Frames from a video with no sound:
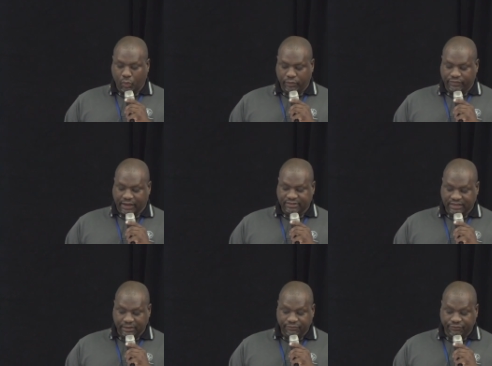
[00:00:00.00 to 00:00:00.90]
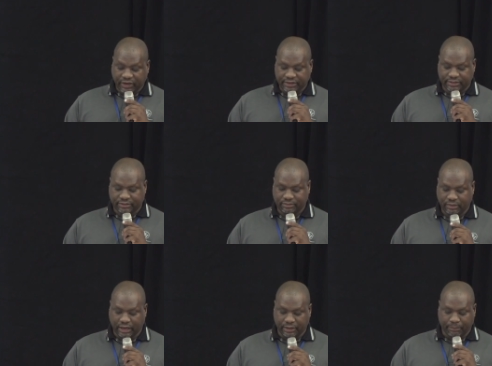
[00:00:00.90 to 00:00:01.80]
With that same faith
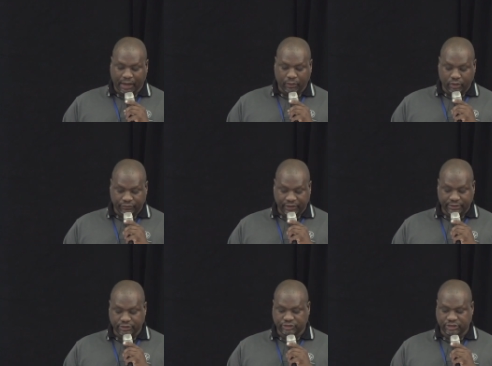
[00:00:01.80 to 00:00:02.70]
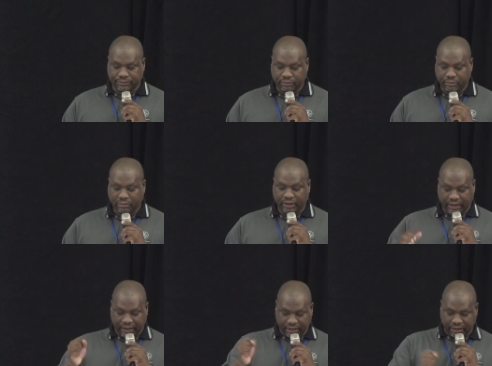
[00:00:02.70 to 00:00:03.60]
and power of energy,
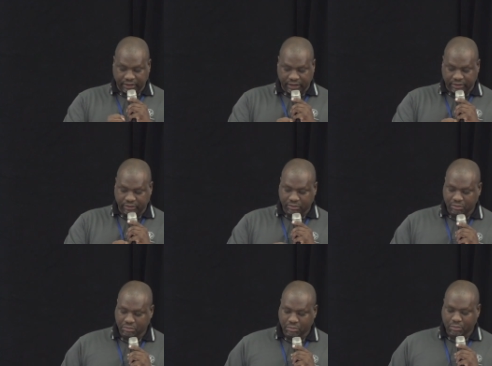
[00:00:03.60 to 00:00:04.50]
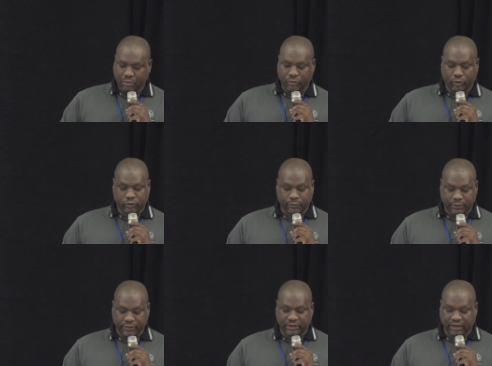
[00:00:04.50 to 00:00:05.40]
hand in hand, your
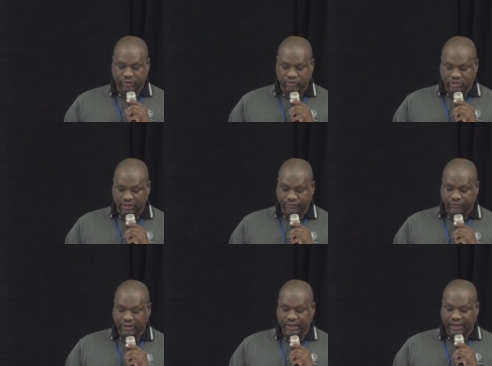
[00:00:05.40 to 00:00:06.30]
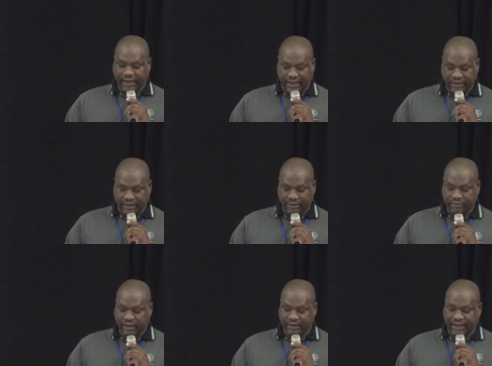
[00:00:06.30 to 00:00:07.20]
spirit can achieve any
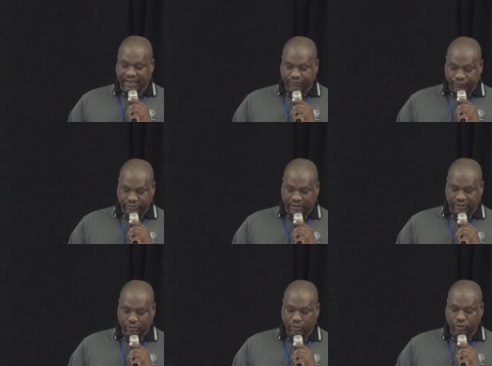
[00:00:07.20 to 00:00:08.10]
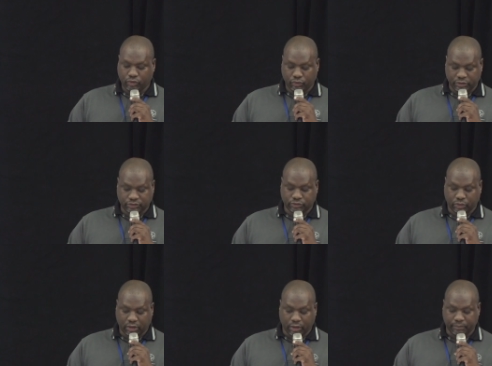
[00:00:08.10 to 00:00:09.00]
and everything you wish to
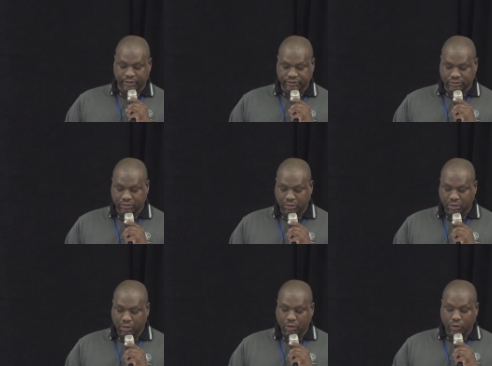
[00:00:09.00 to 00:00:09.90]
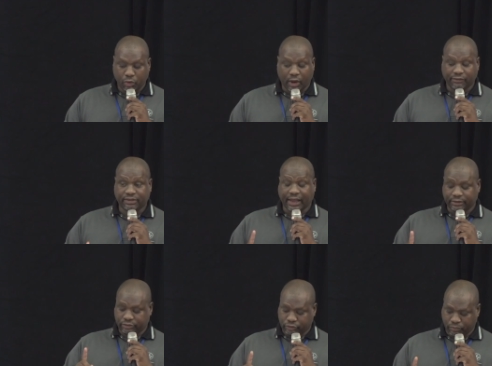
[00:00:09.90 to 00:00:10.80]
accomplish. You have
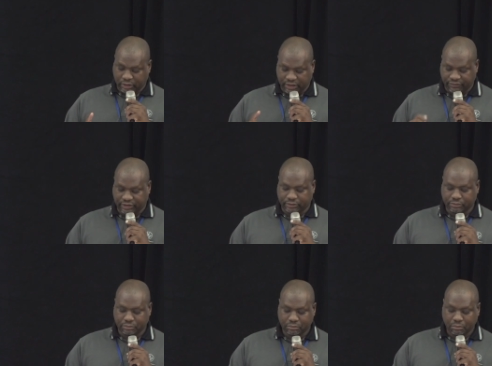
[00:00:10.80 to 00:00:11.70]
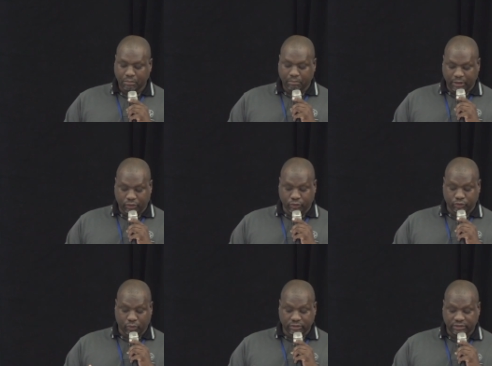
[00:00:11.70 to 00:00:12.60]
got to believe it
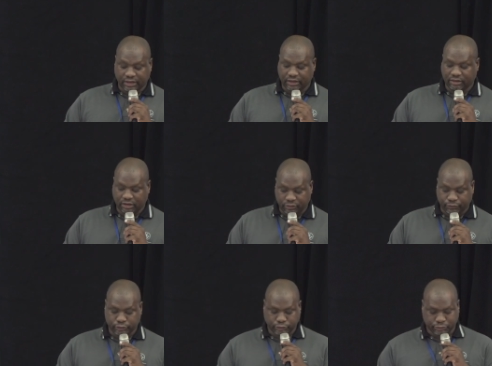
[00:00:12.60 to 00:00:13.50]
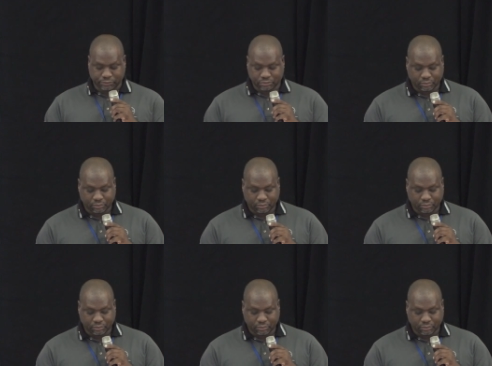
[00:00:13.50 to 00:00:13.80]
because one thing is for sure.